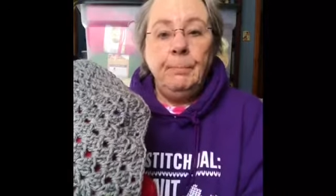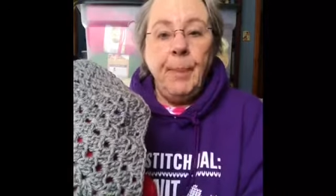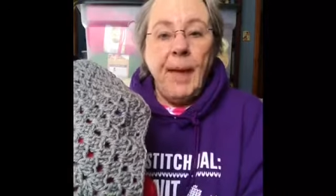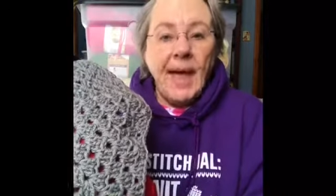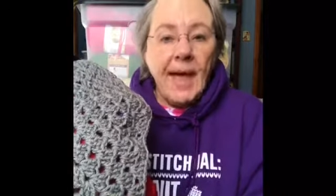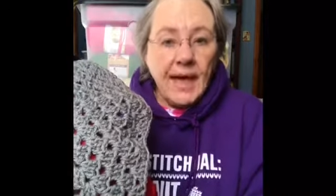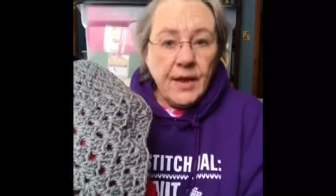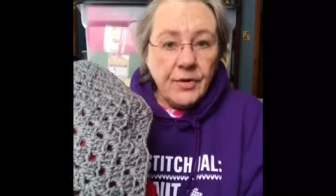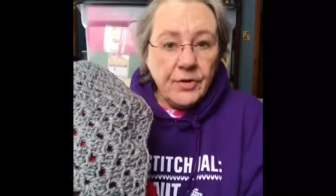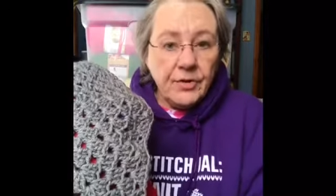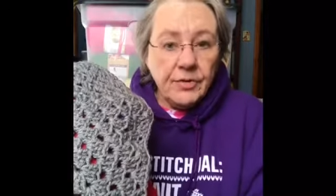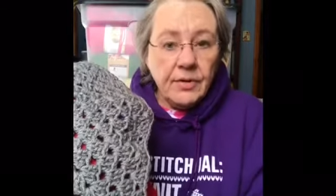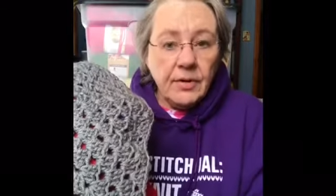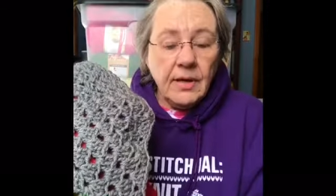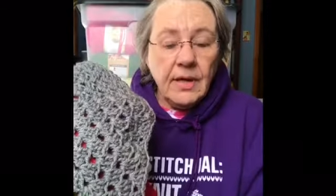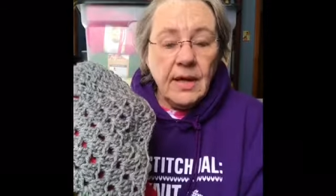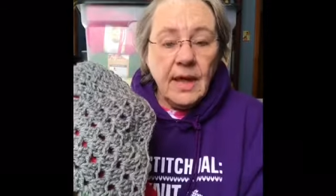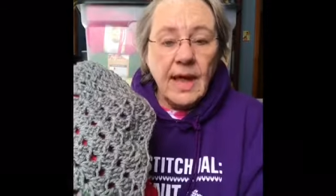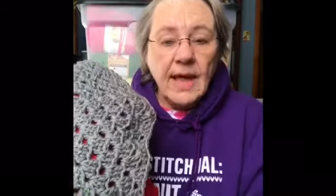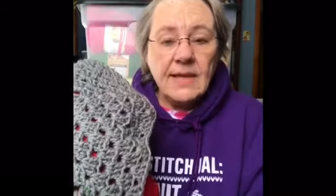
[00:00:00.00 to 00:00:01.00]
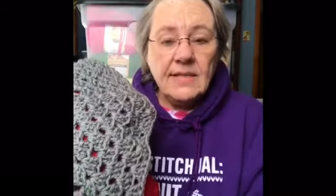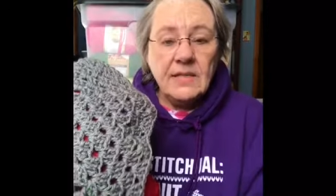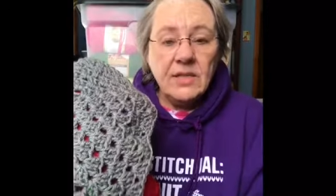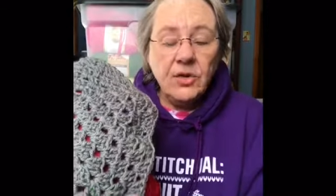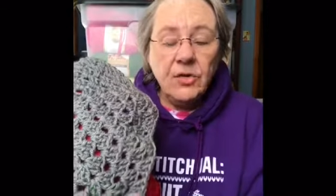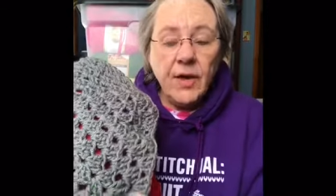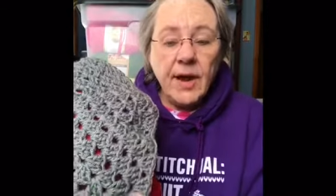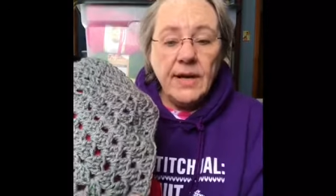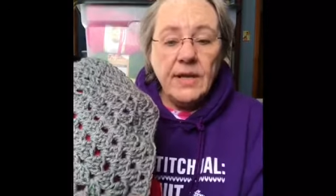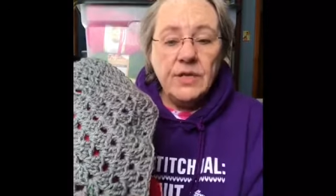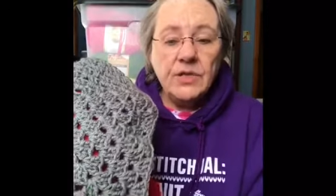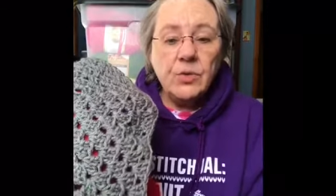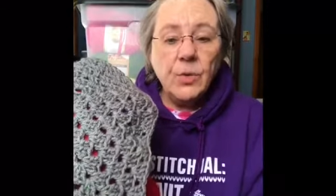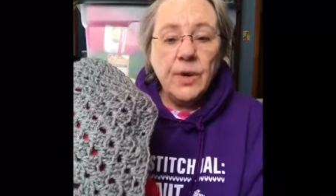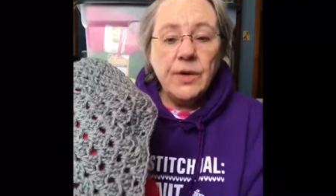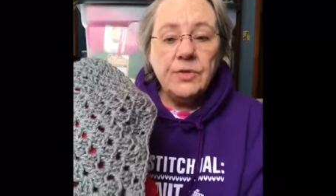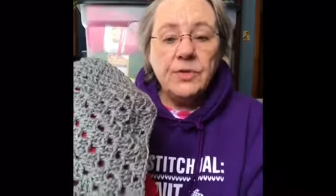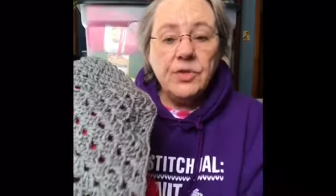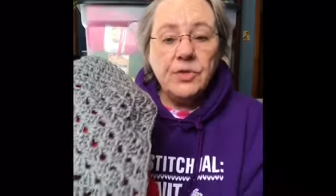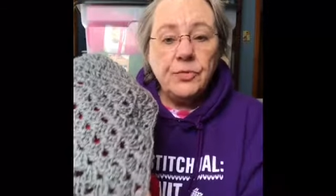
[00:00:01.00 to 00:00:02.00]
pattern as the granny
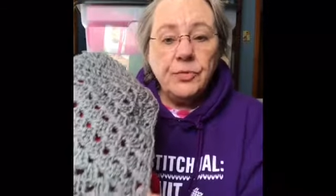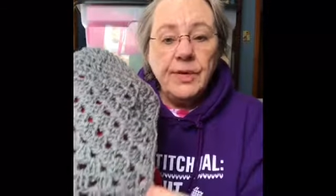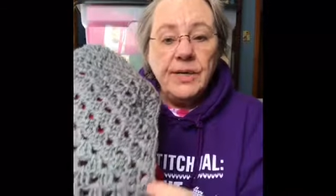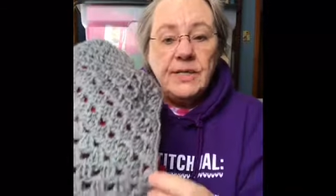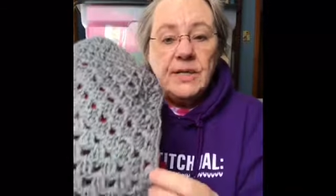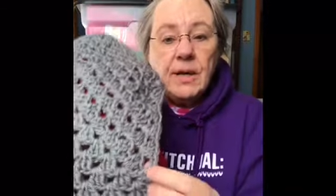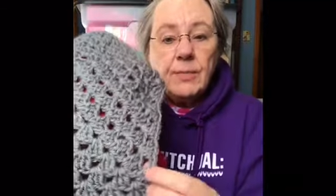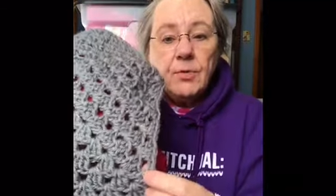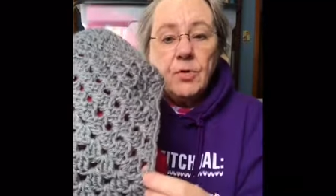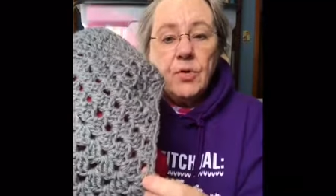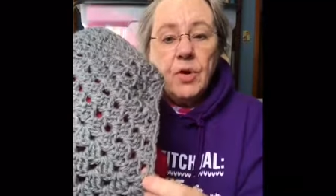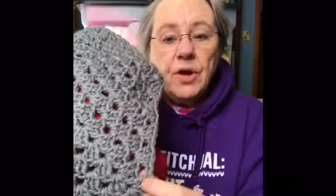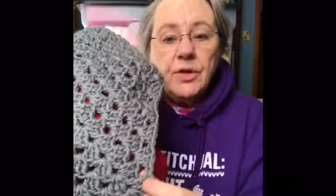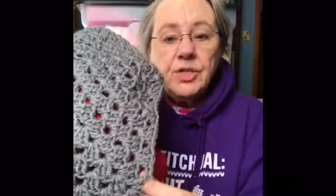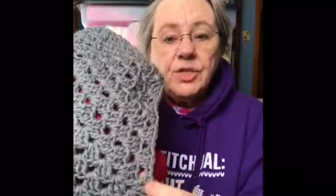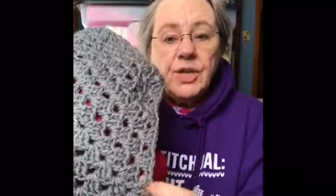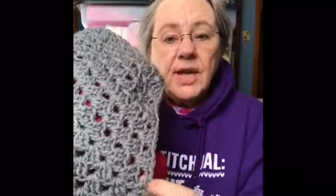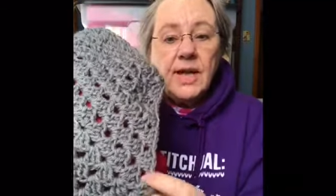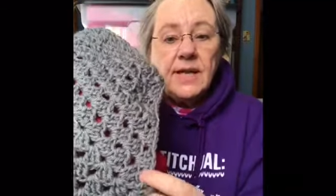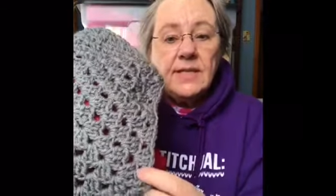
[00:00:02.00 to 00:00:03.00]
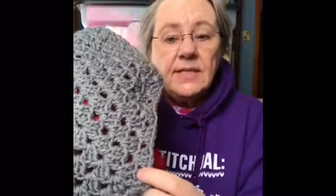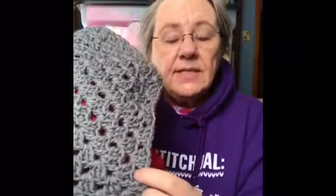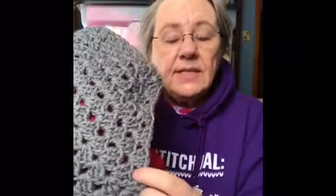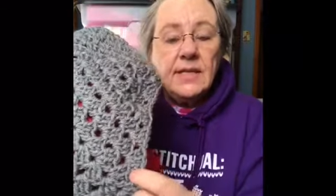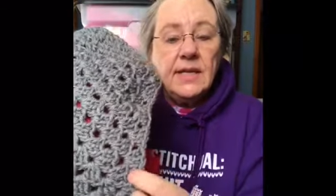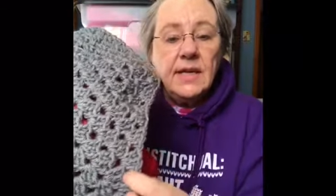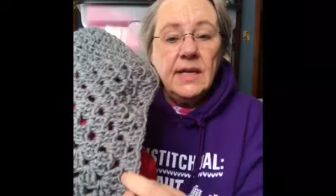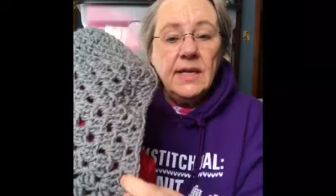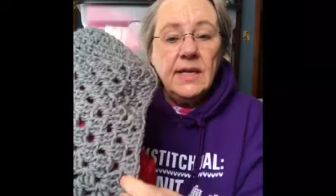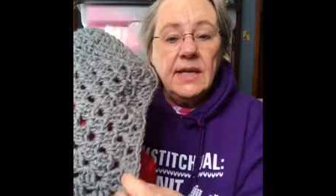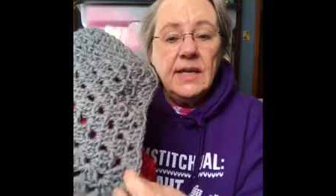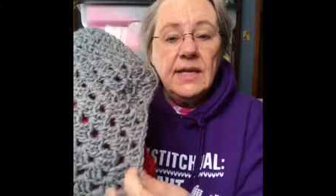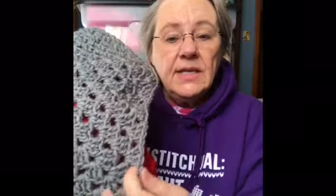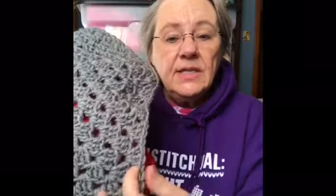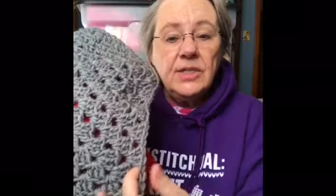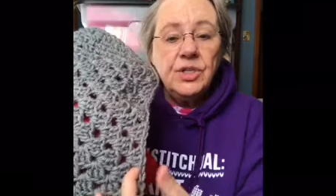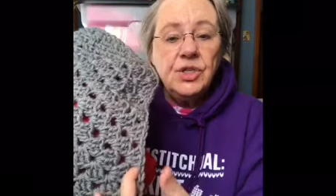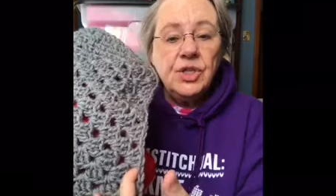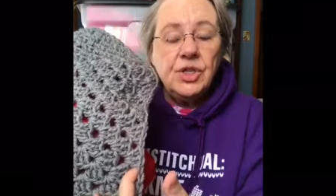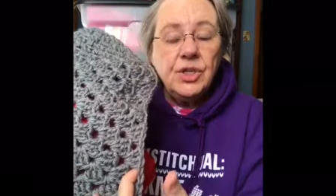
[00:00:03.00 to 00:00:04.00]
squares three double crochets in
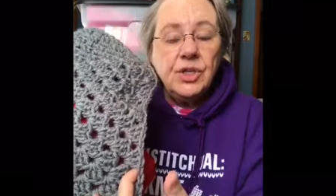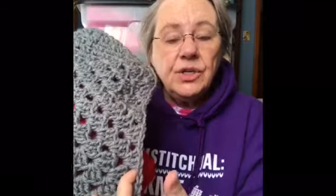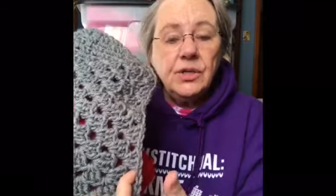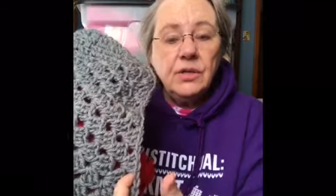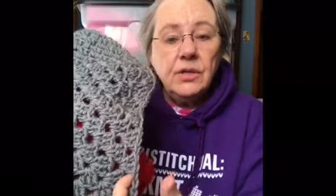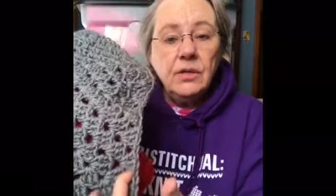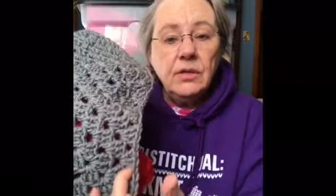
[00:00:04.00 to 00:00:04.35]
each